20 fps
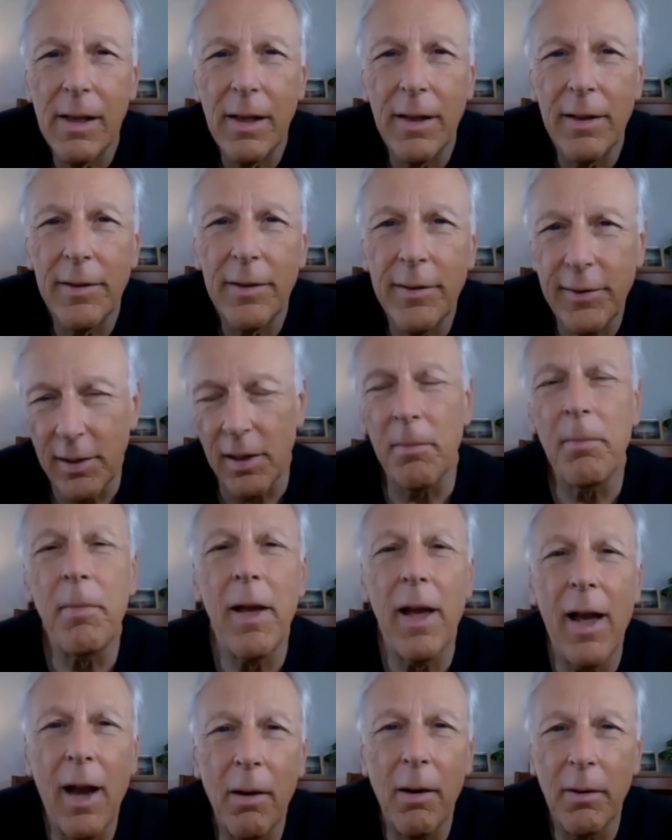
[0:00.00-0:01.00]

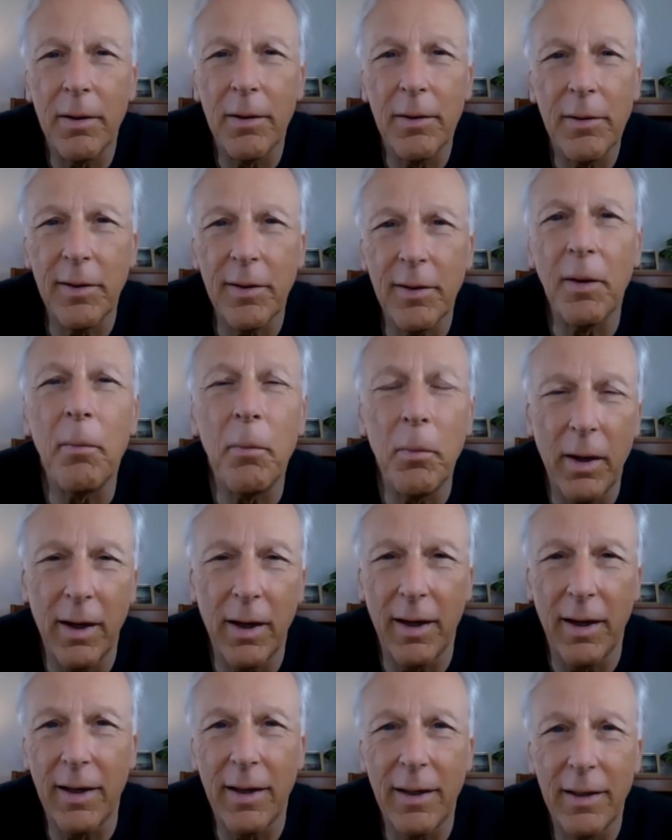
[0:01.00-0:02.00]
somehow, in some
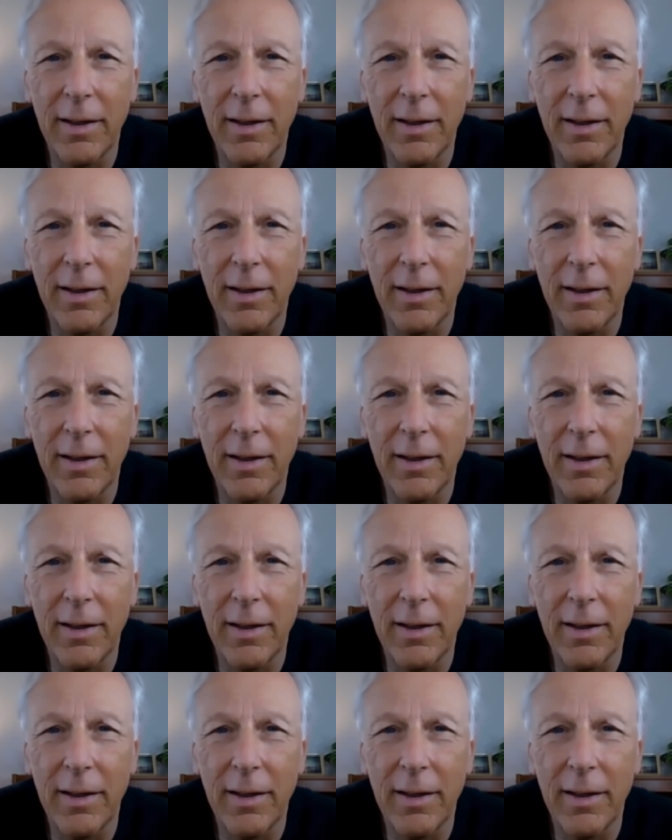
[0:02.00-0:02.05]
way,